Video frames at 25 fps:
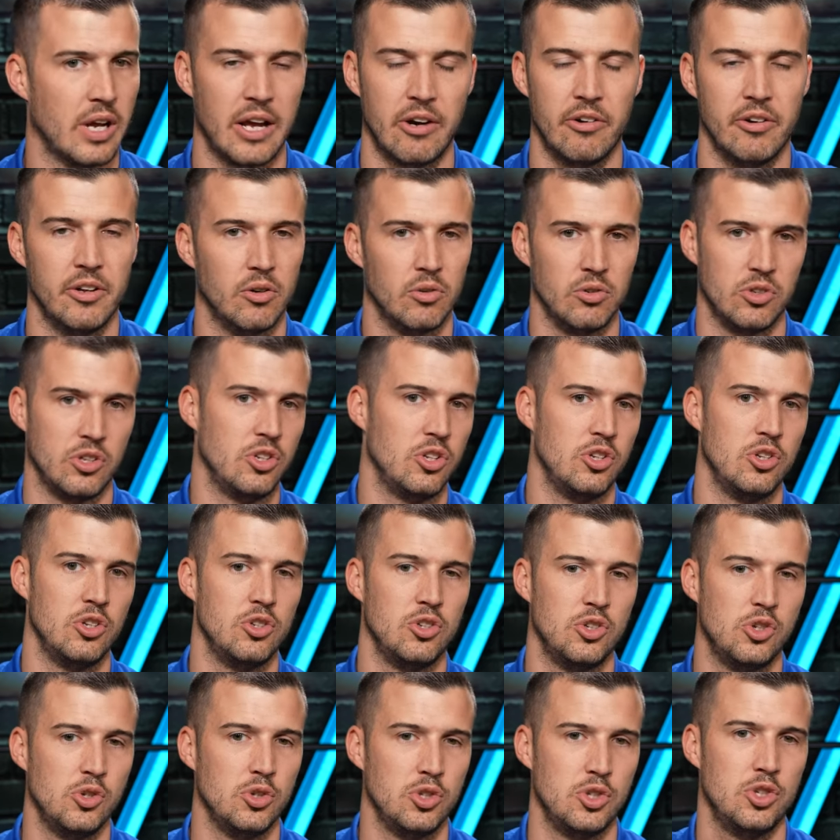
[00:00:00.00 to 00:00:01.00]
I don't know.
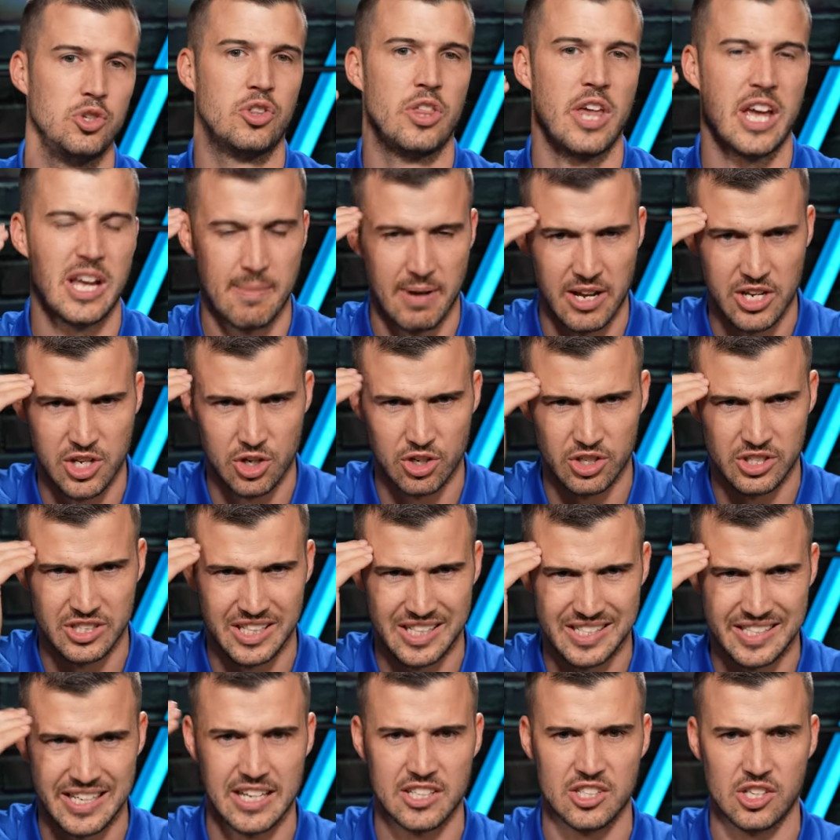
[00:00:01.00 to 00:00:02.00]
You think about your
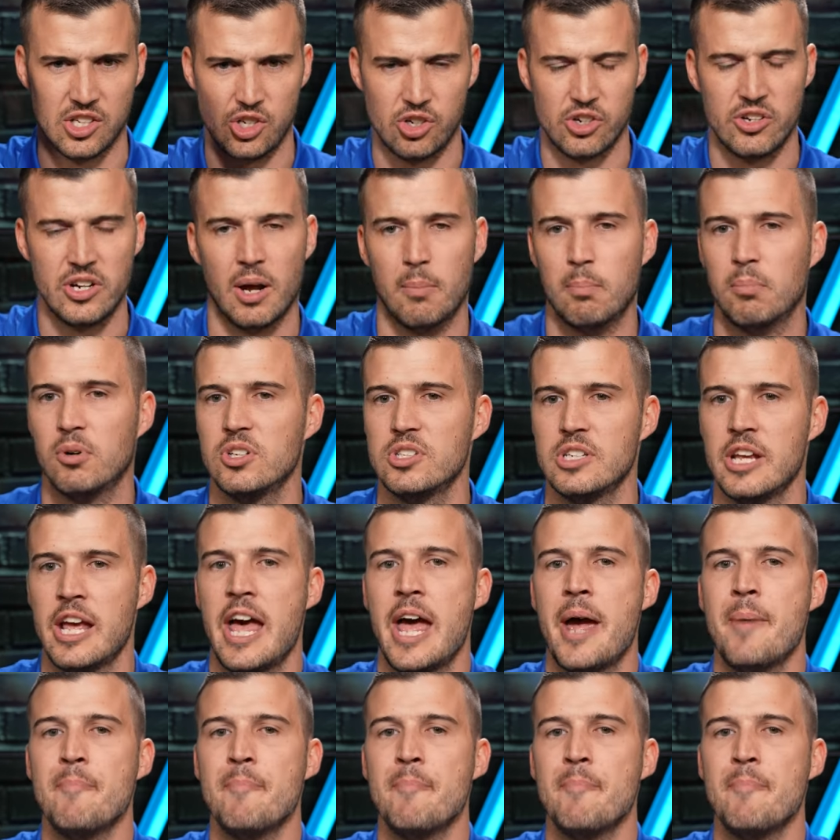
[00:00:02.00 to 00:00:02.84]
success and your numbers